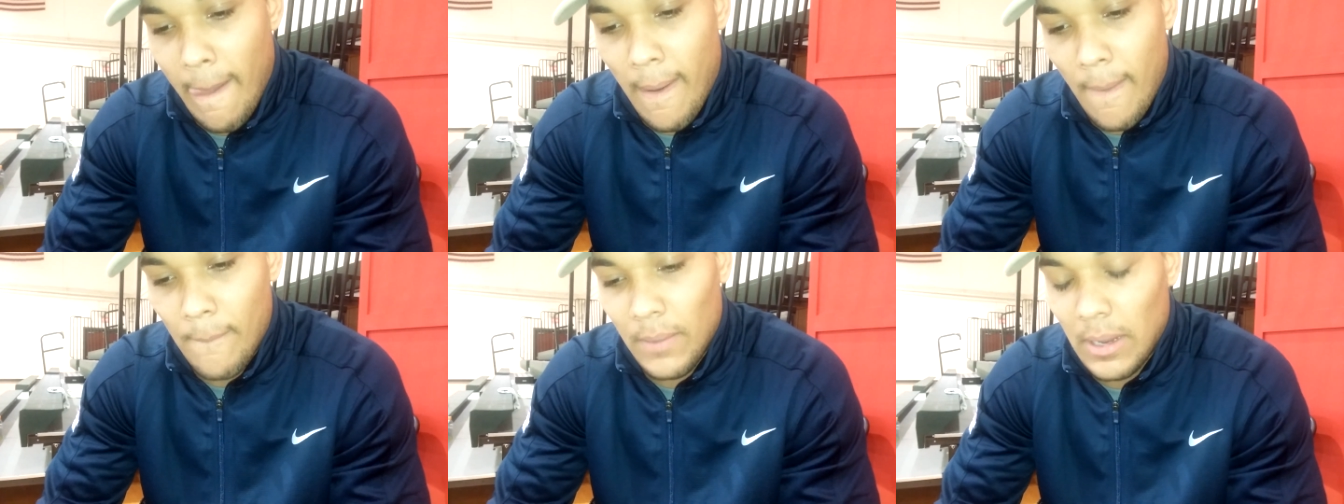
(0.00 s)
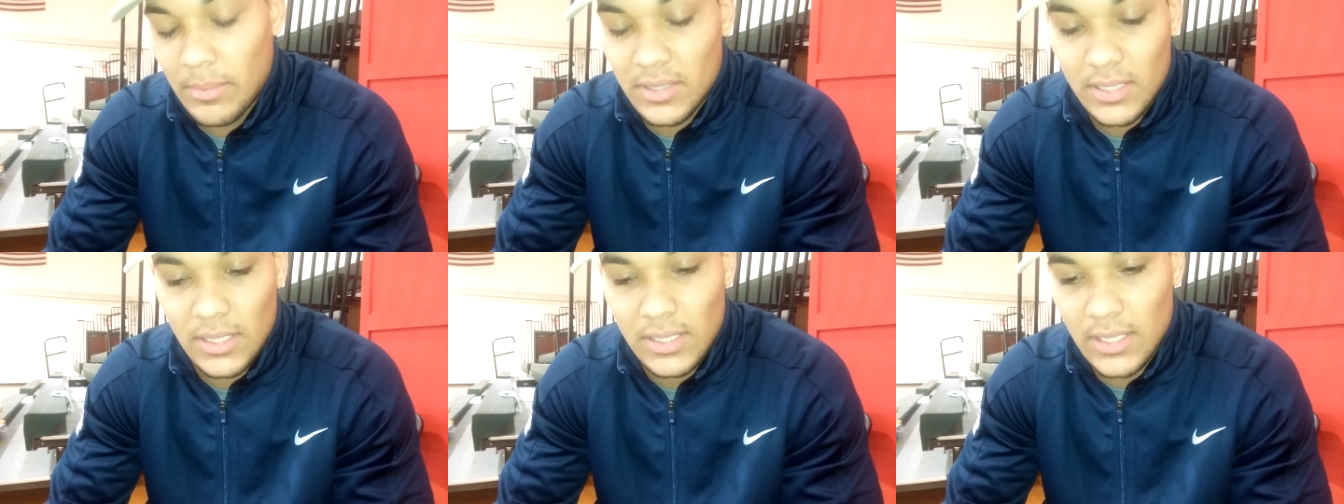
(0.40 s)
um, but
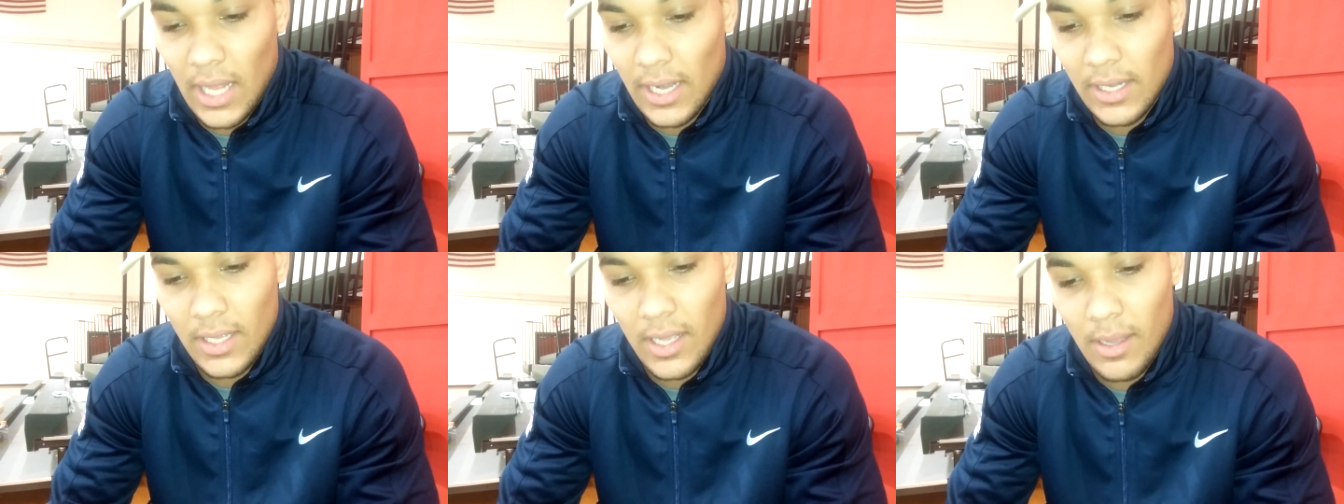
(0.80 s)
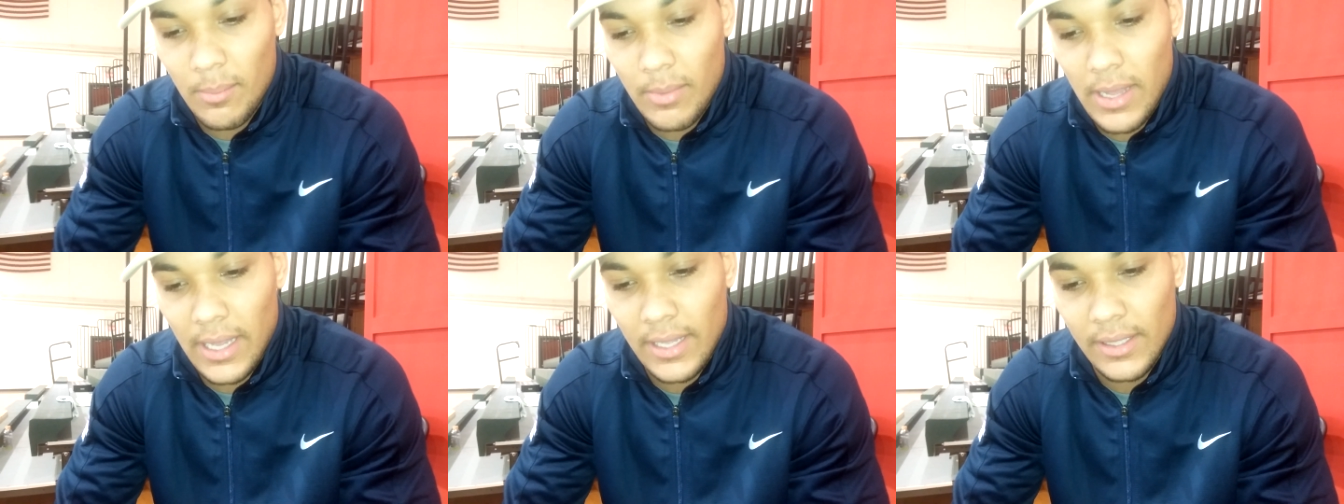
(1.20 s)
I'm just excited to
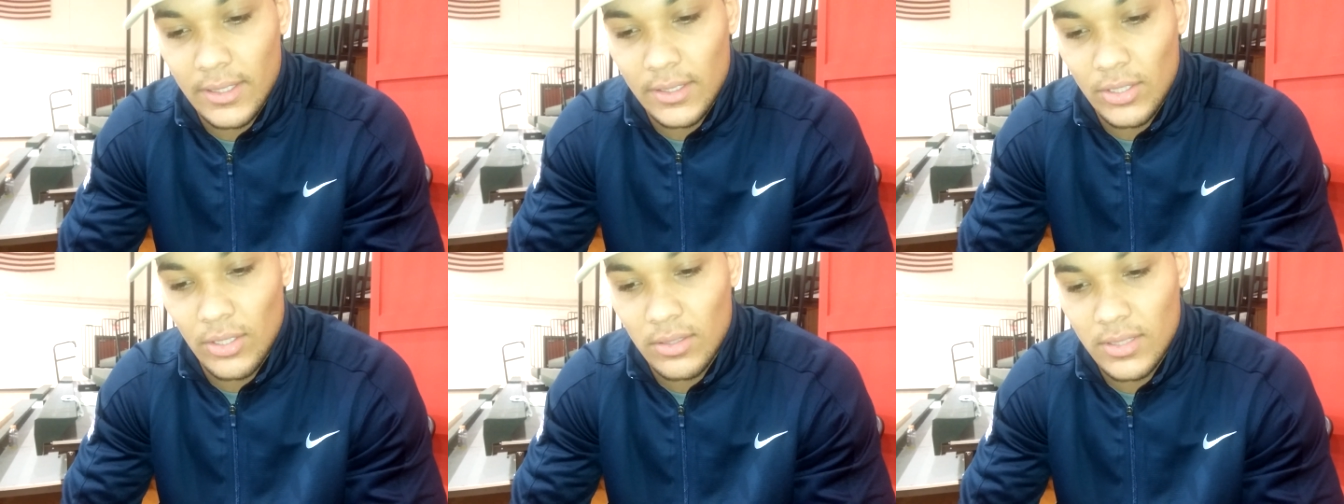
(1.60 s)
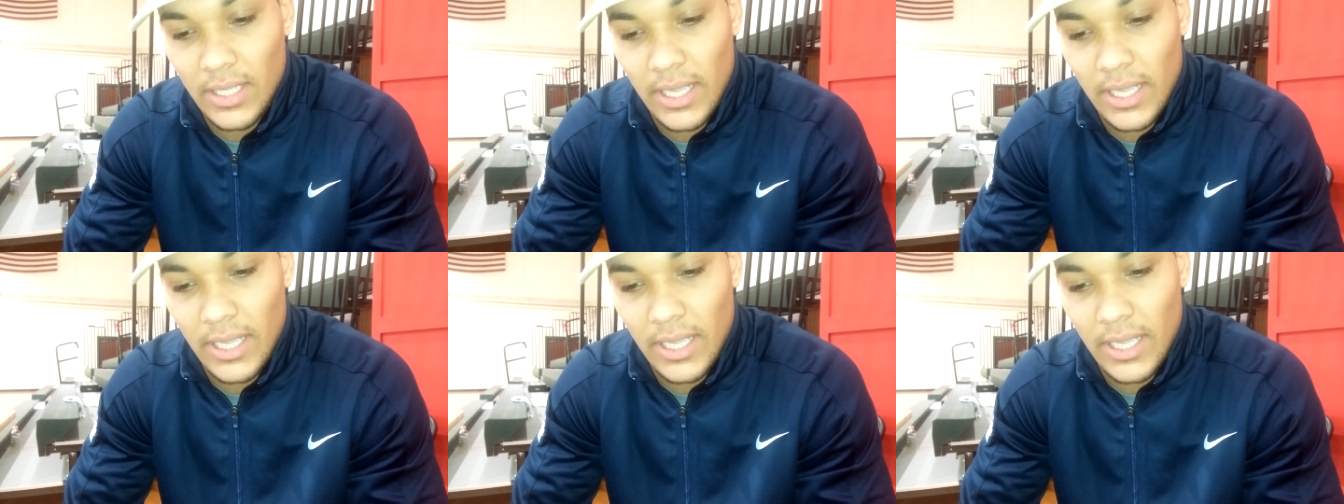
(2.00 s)
come back and you know